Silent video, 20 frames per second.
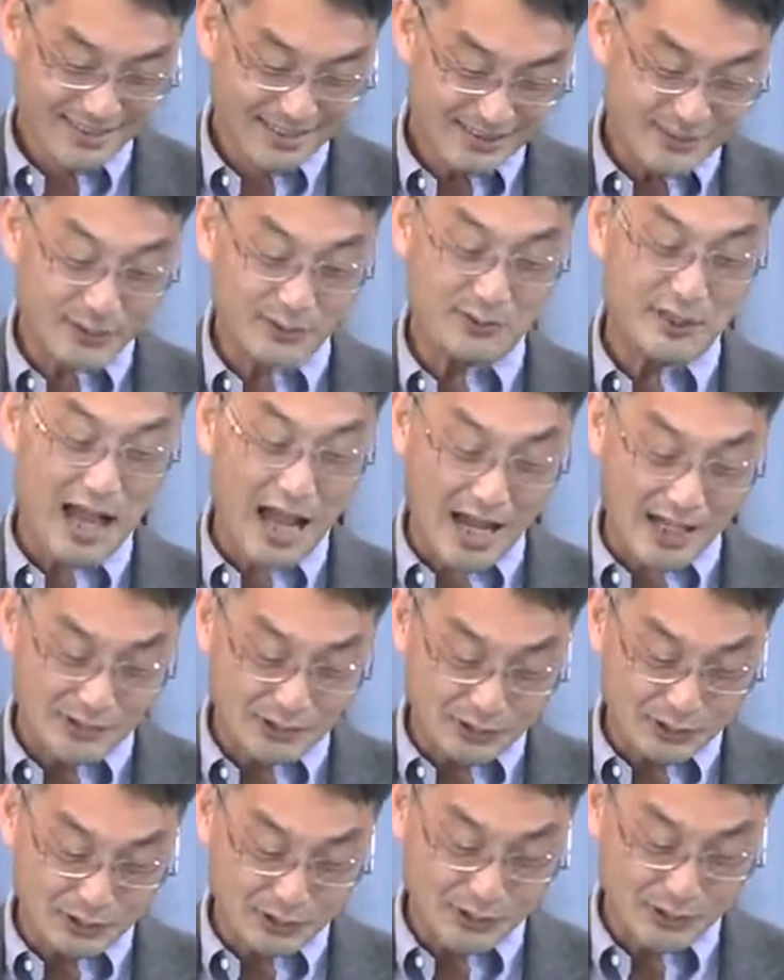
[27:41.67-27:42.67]
So non
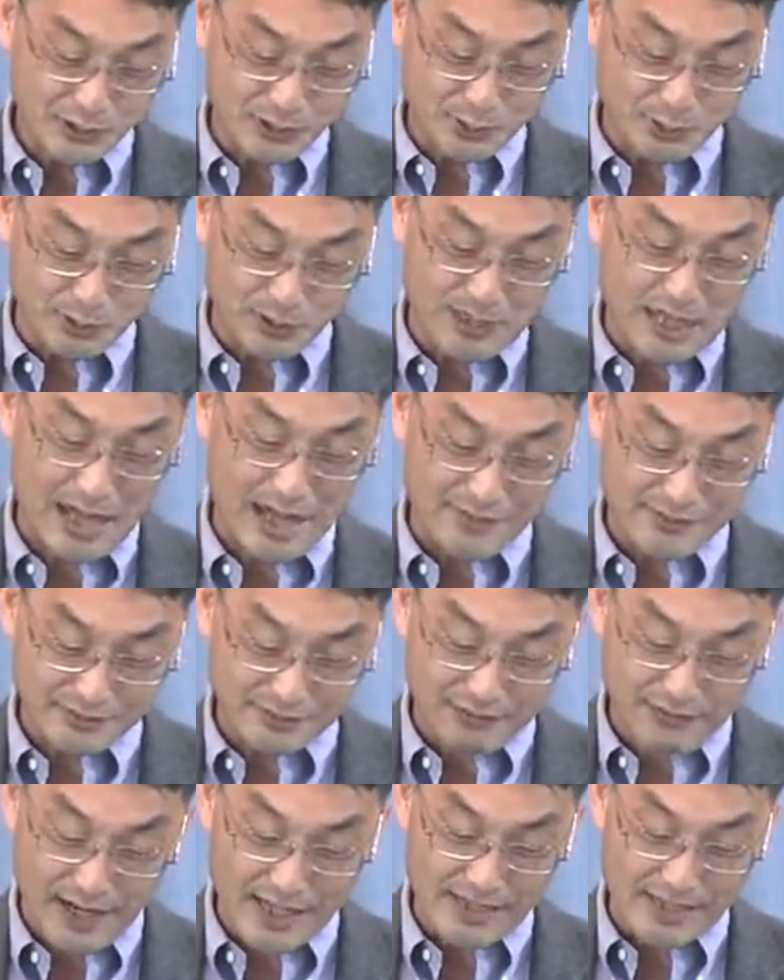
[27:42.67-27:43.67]
users were now
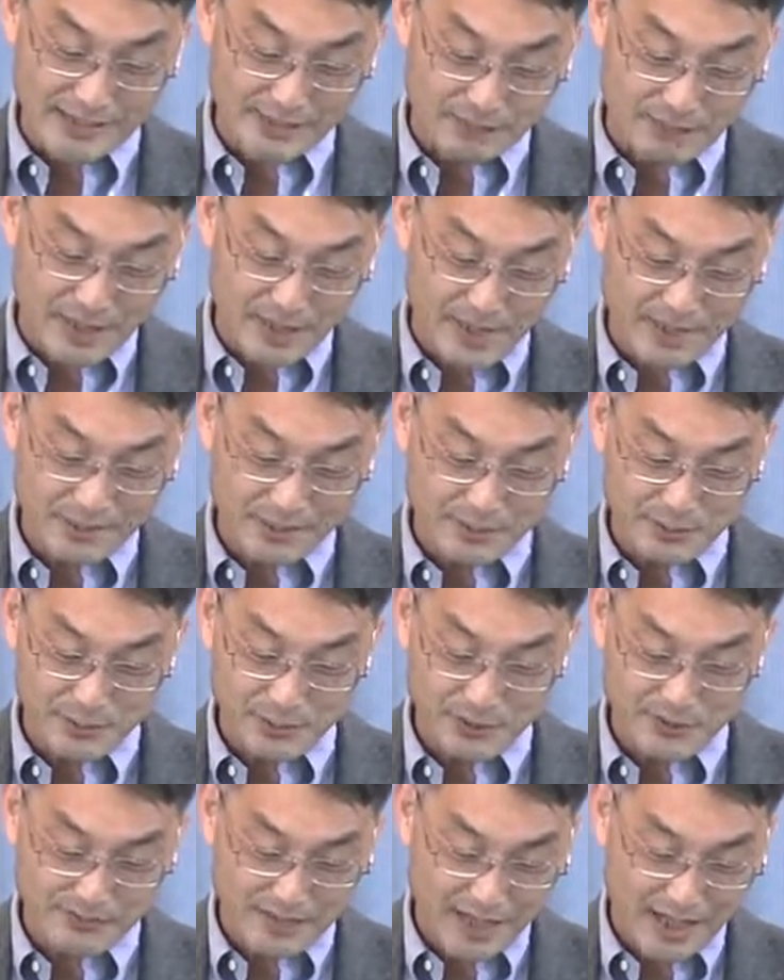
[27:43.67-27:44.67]
defined as men
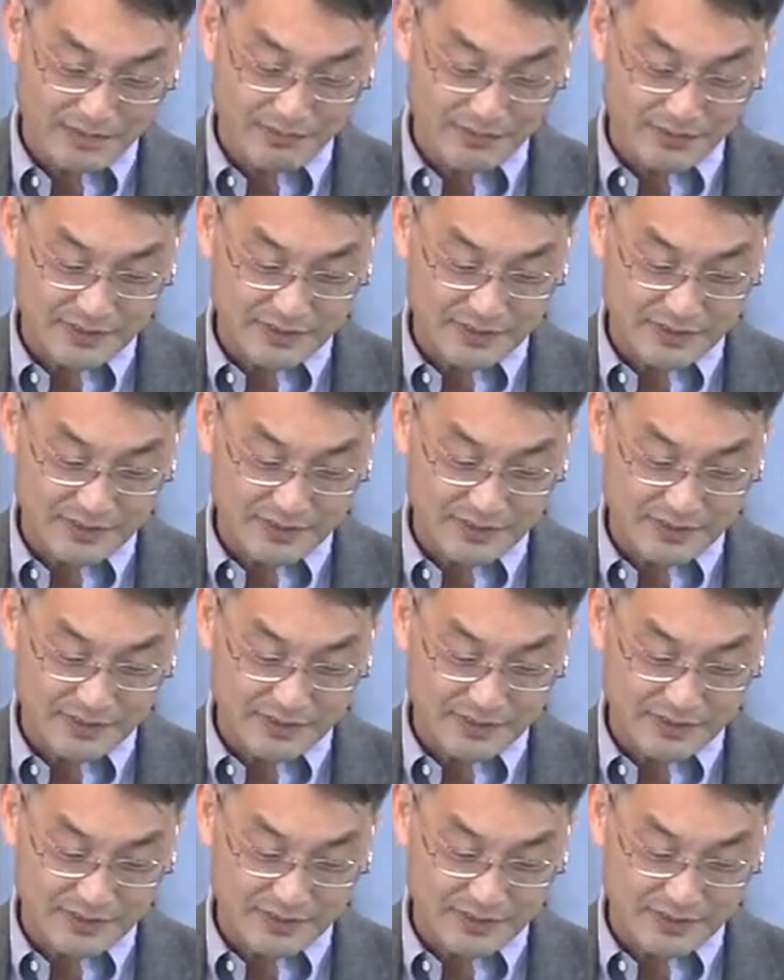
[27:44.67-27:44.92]
who have not